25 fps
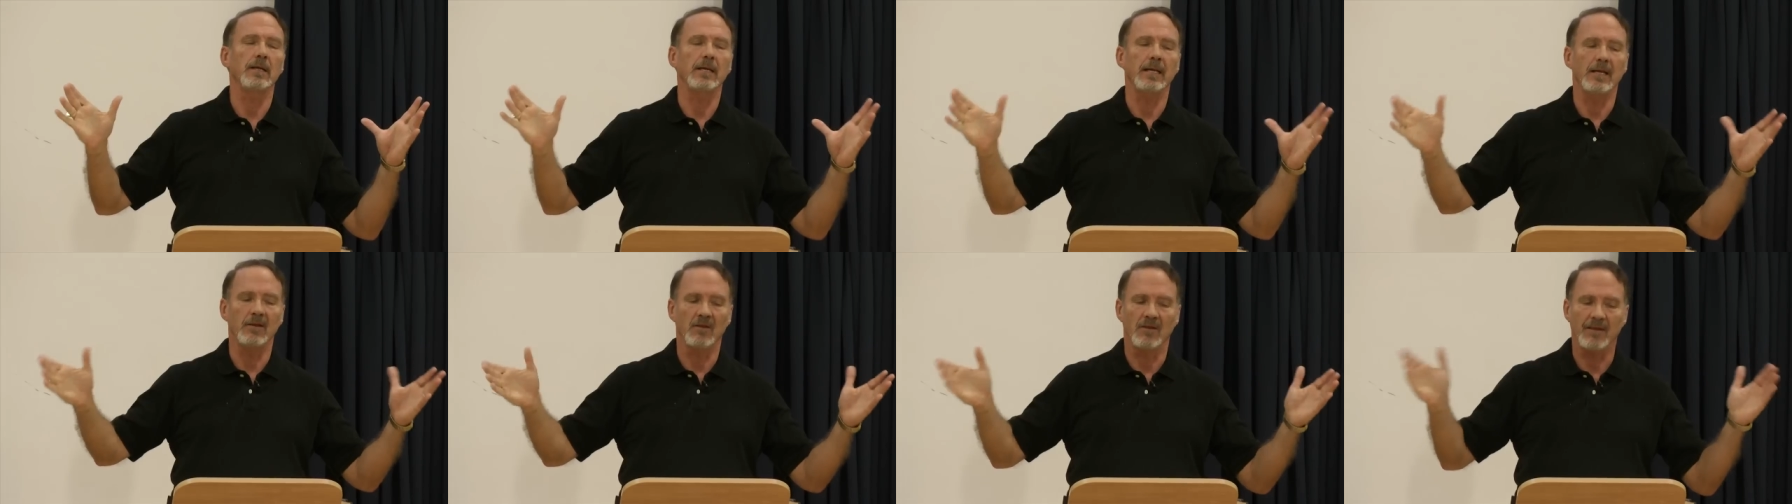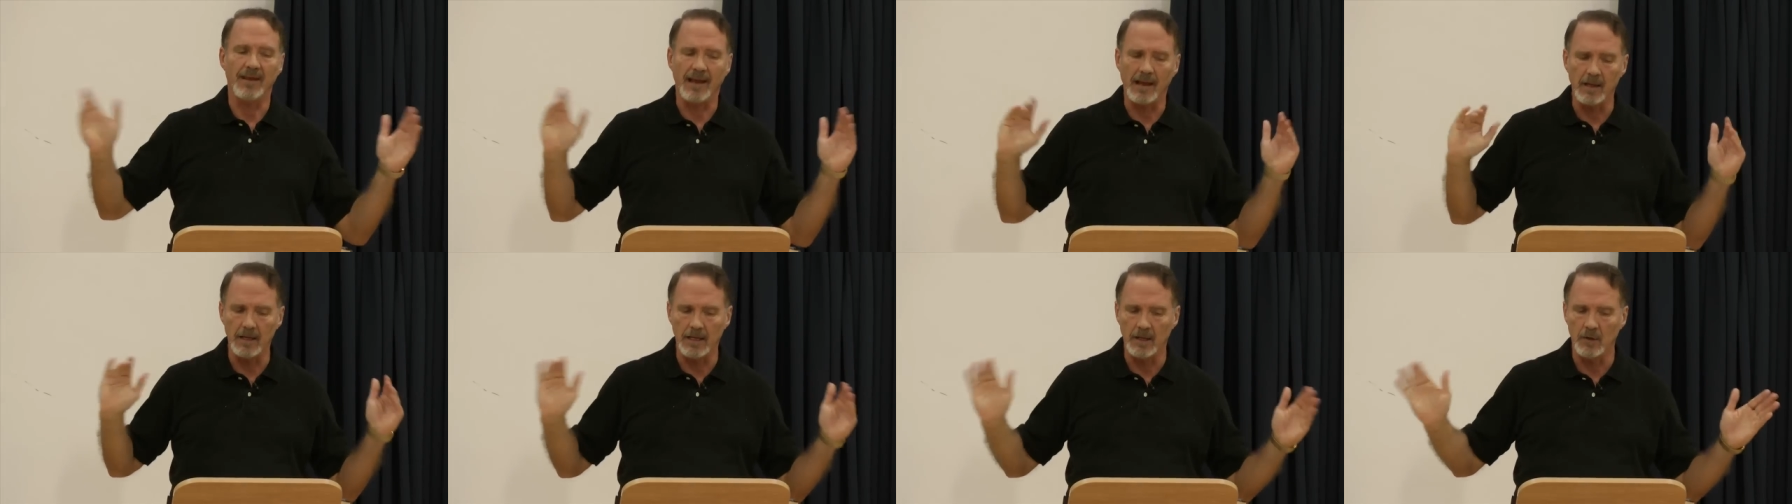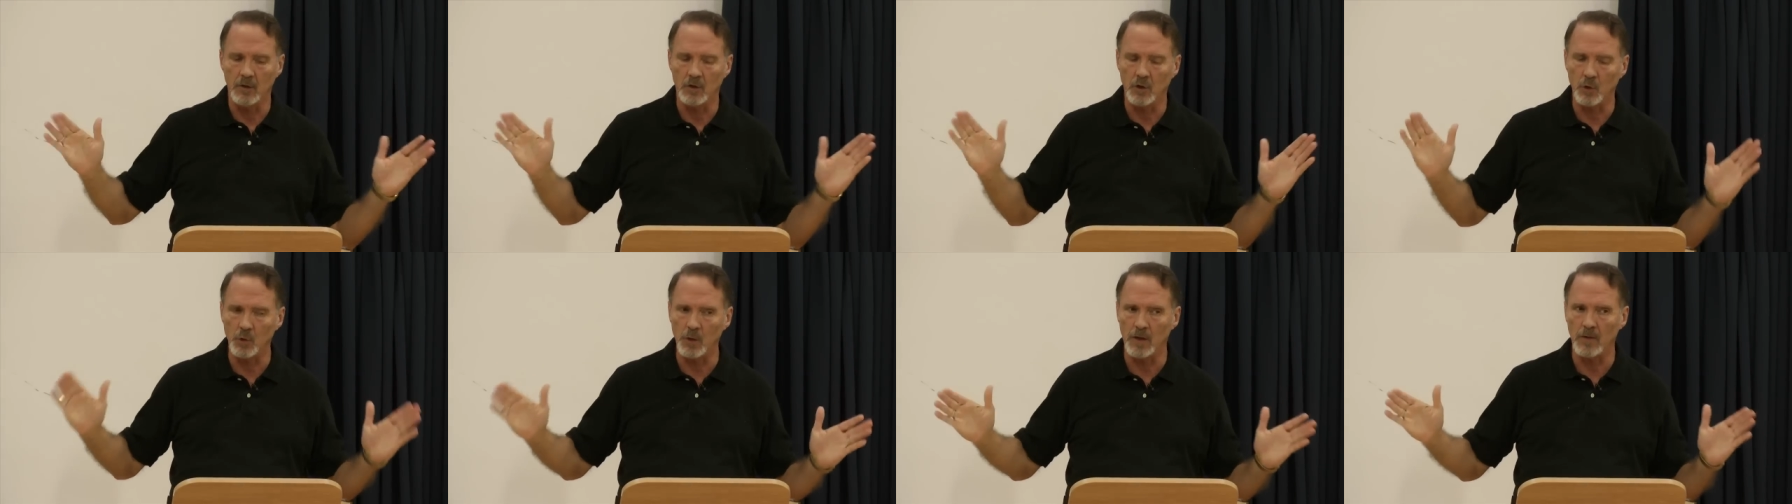in
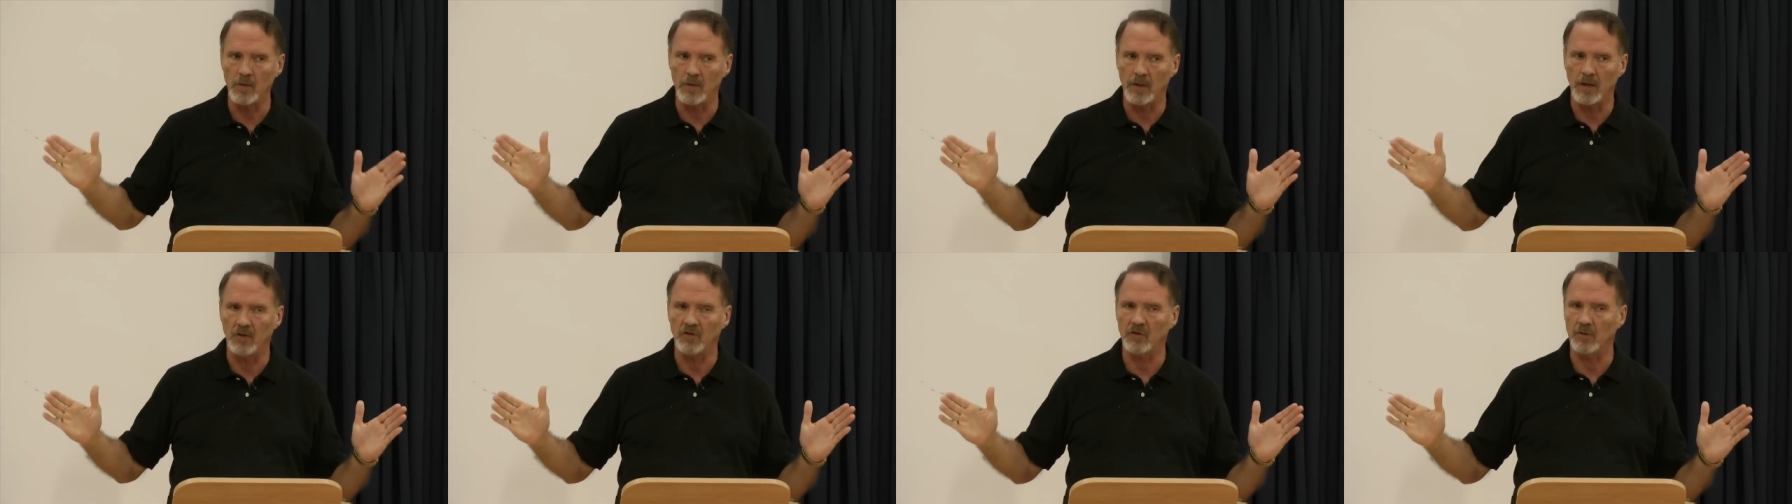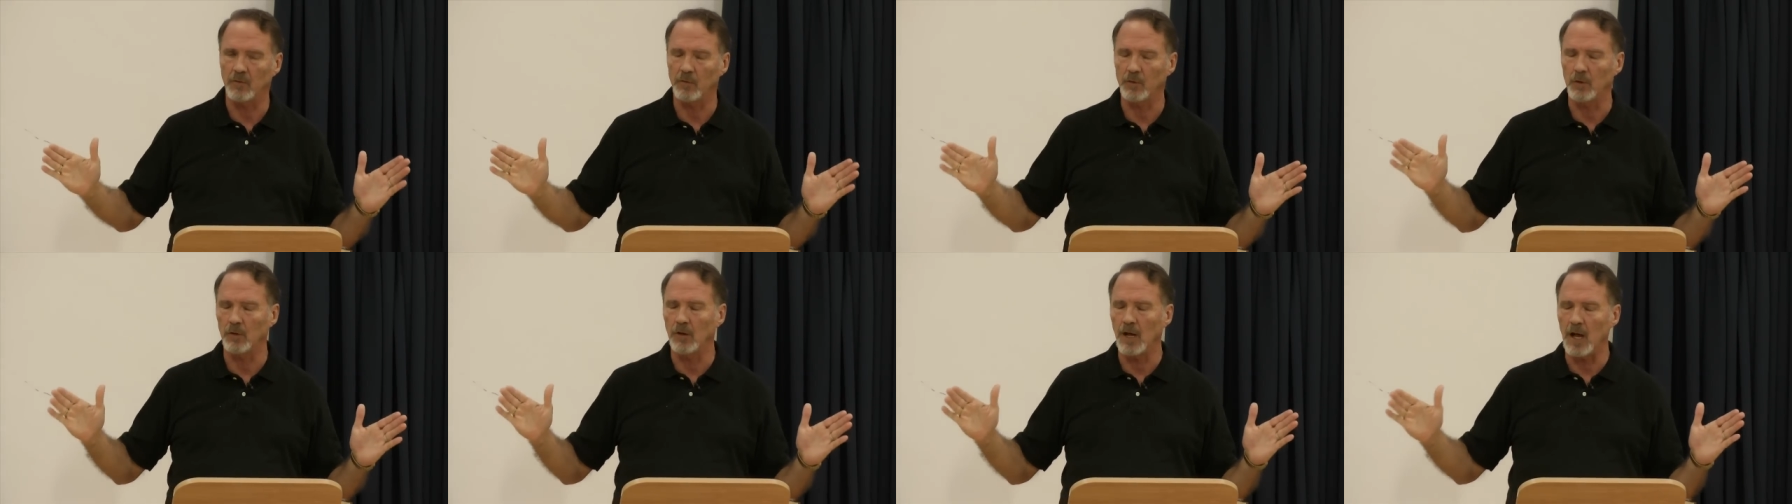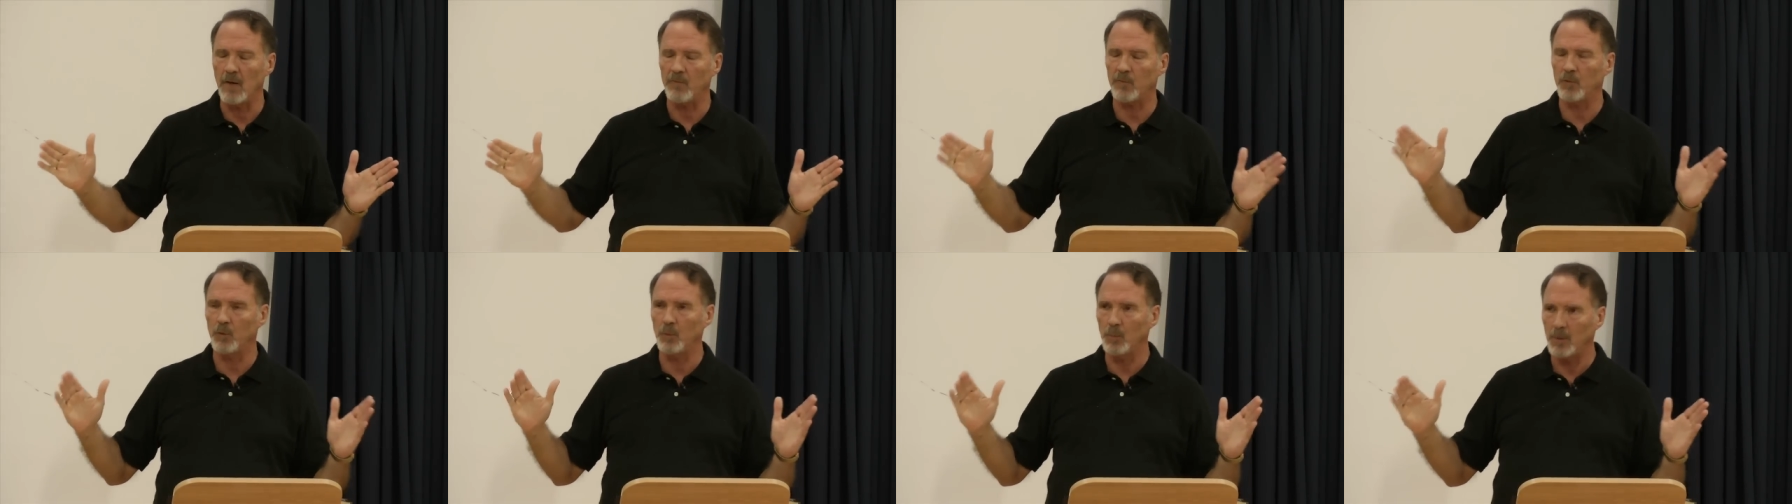doing this, if you're
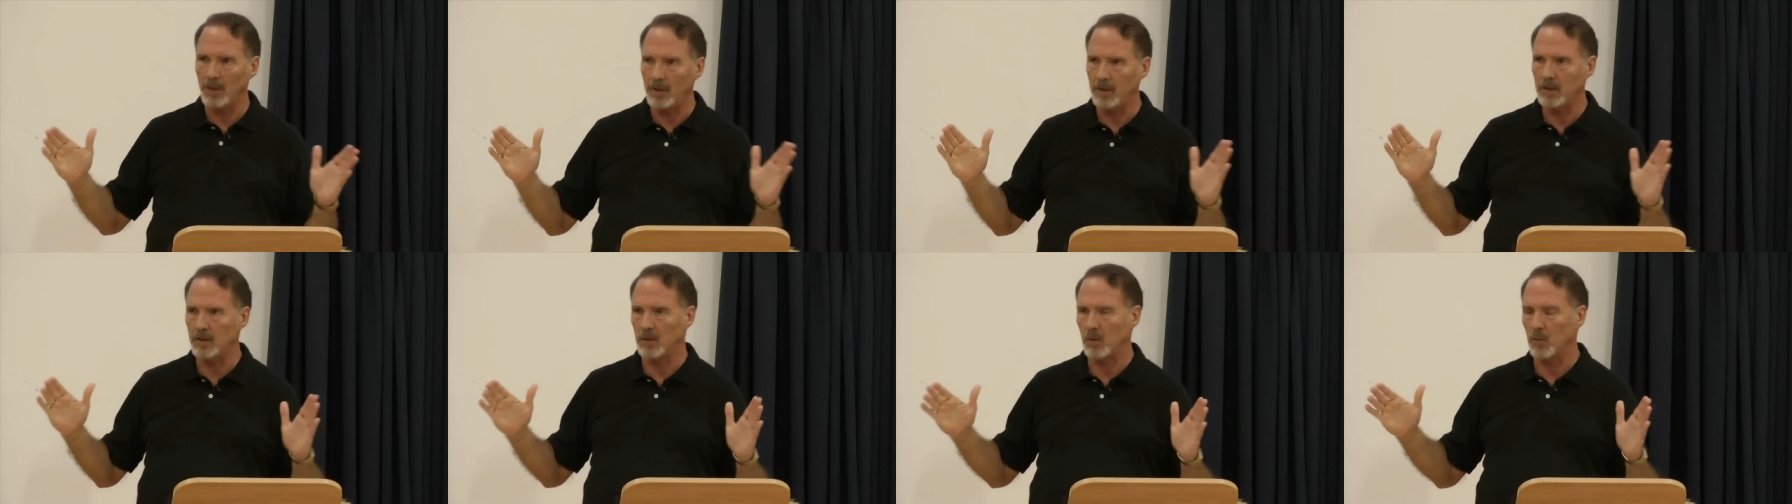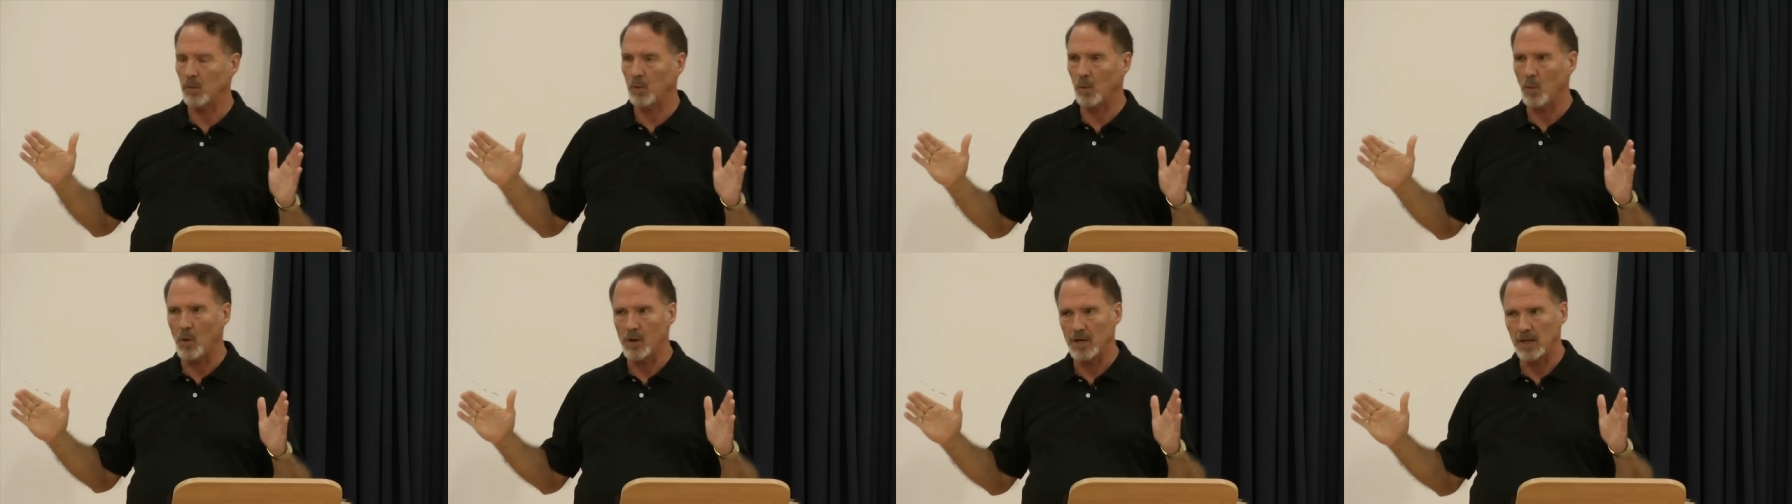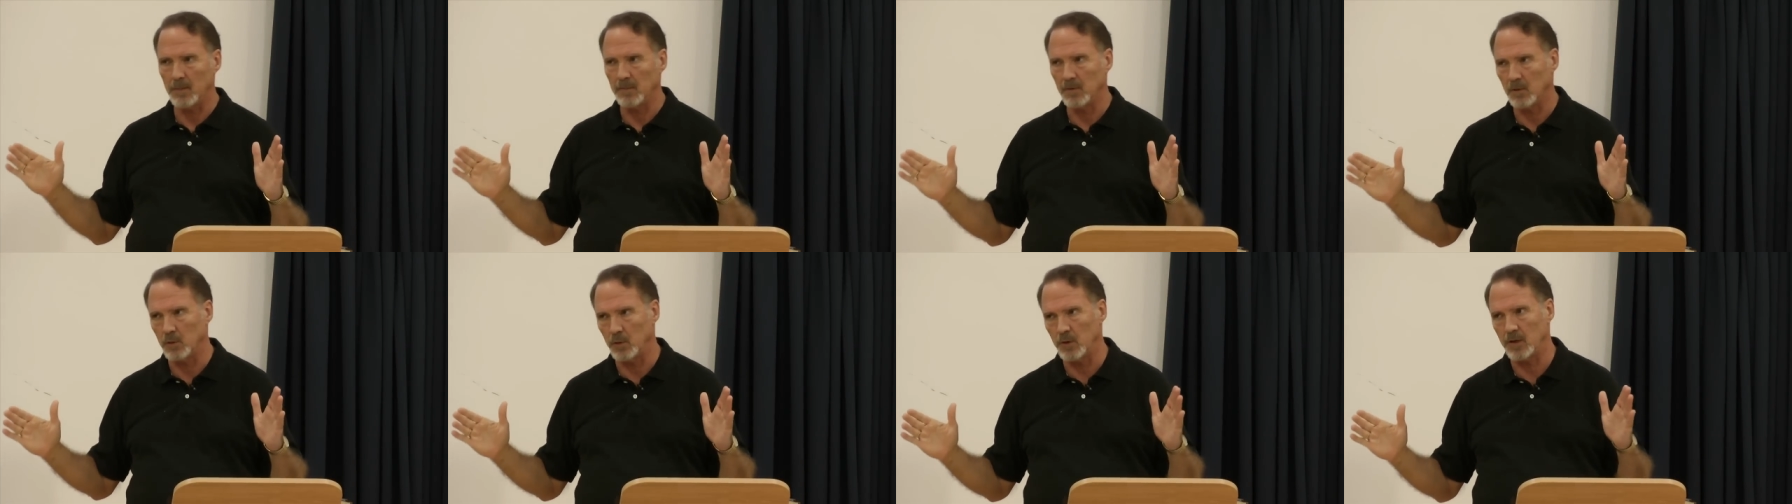not familiar with what
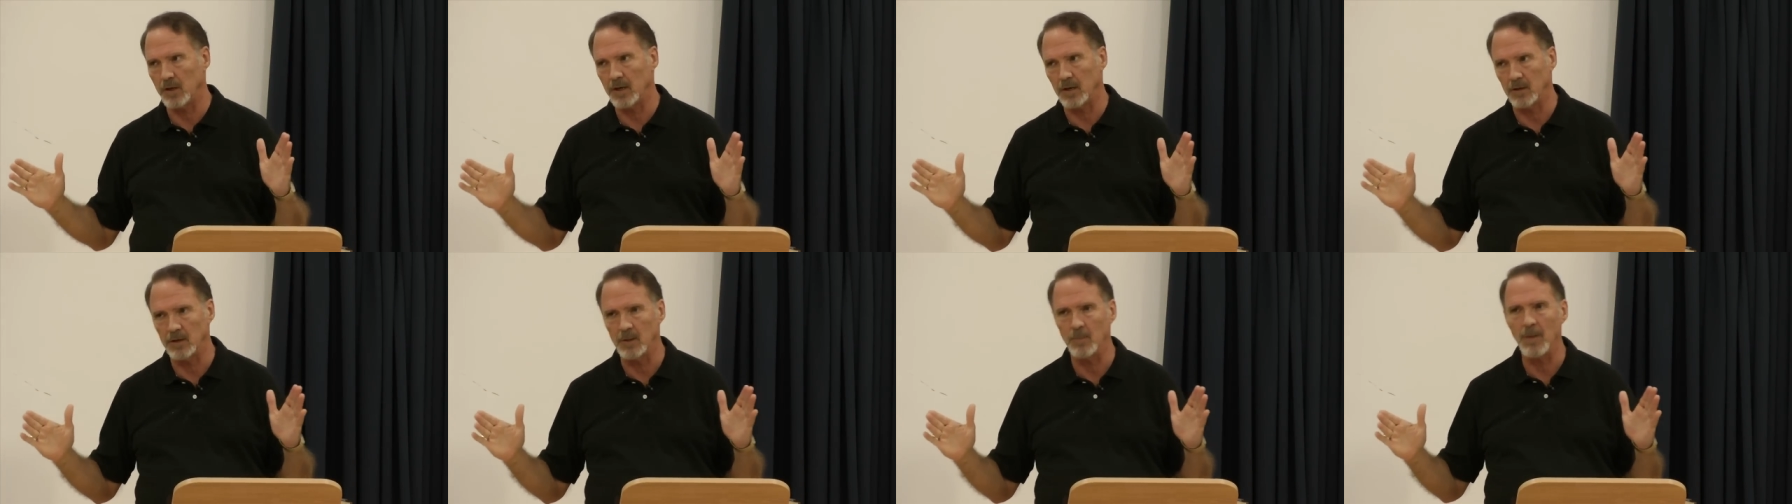I'm doing here,